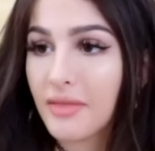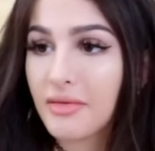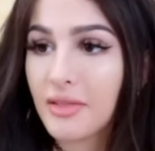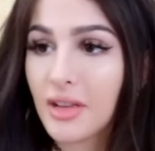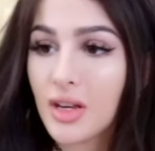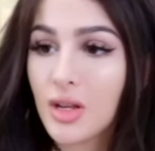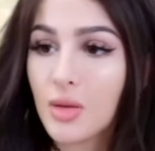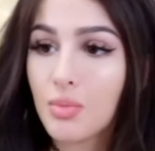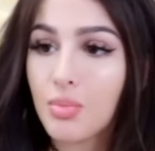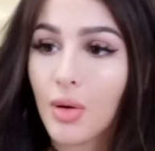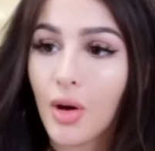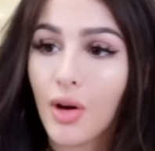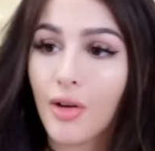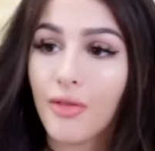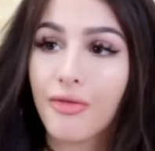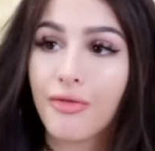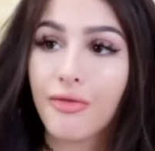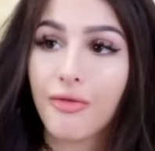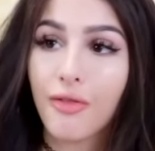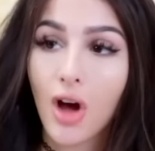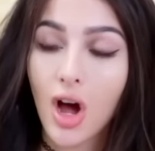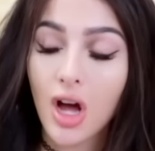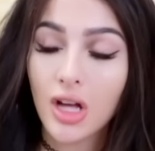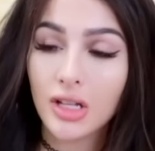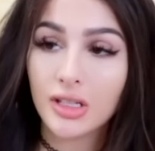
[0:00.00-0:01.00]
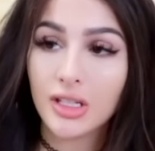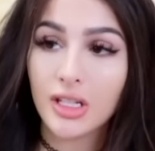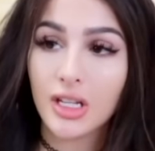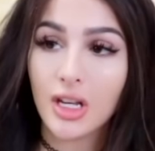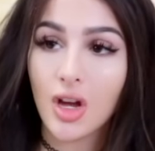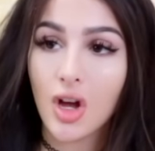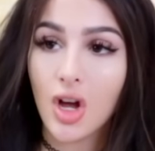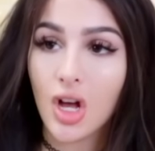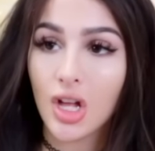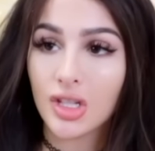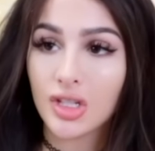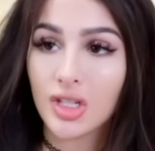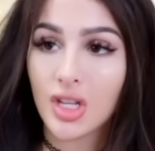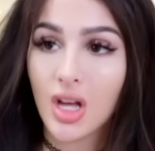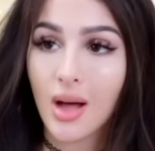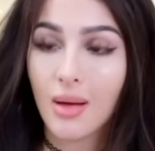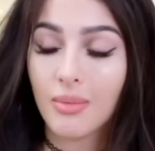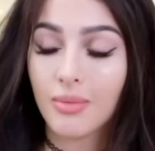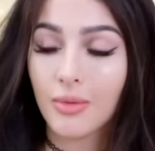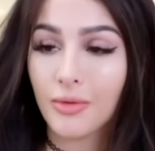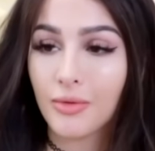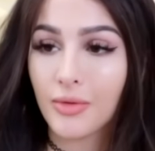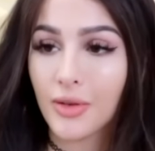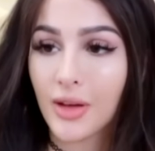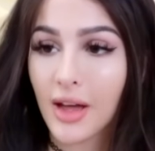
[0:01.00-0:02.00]
And then you put fondant on
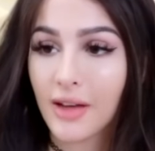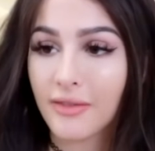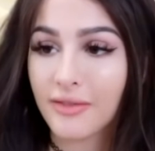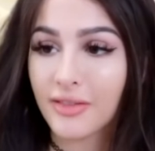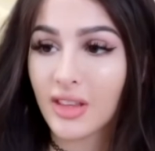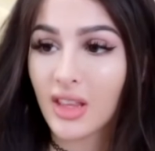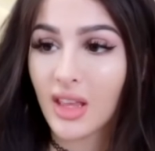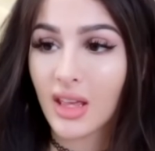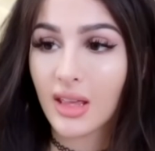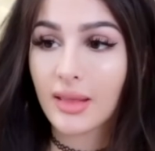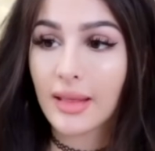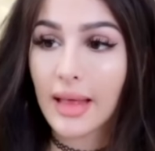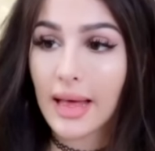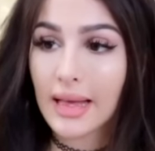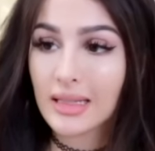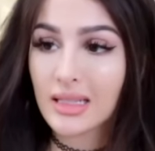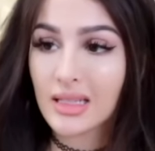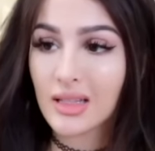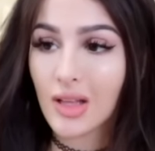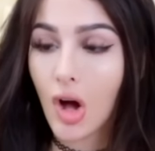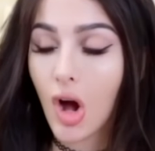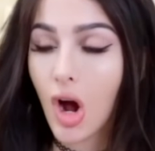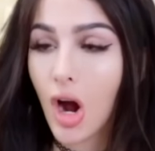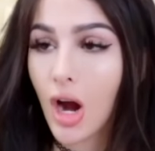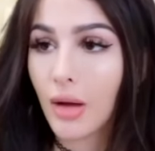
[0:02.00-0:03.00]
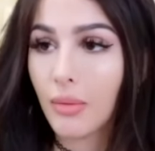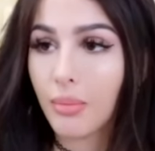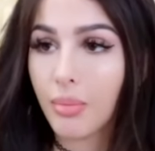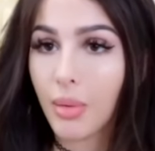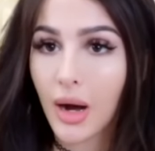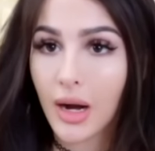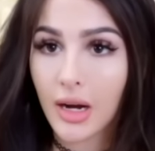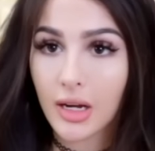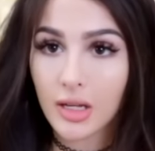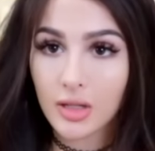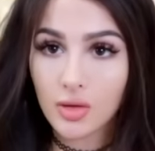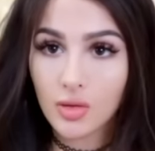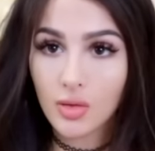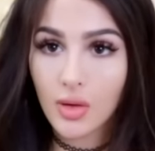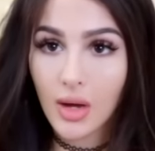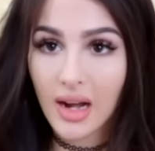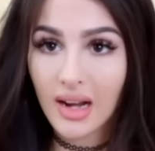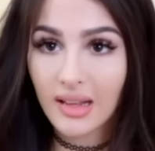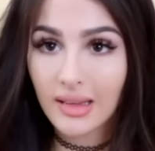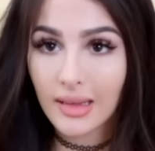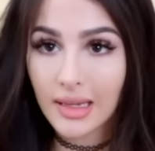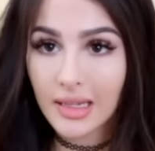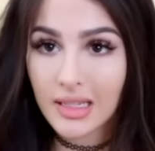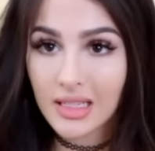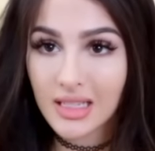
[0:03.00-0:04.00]
top of it. I feel like that's the hard part because you
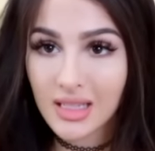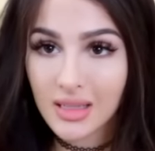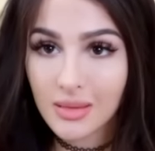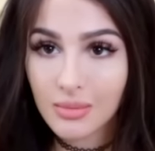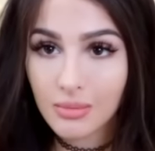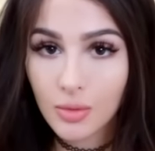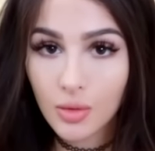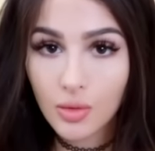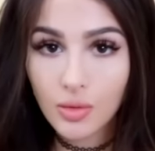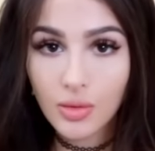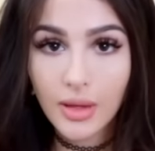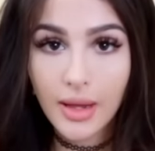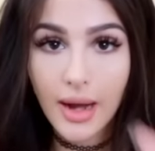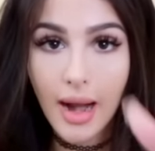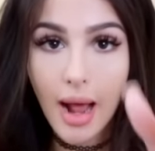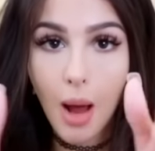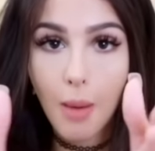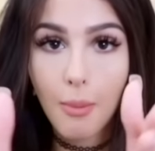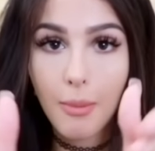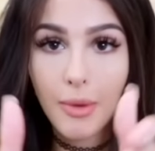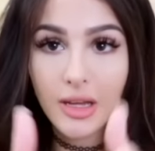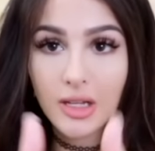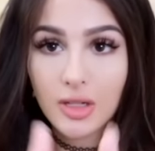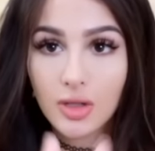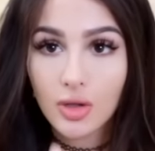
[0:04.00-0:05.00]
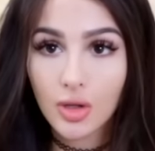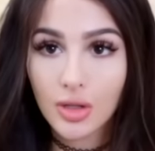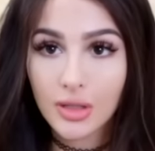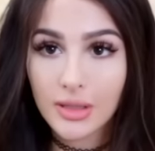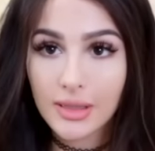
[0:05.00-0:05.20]
gotta like smooth it out, make sure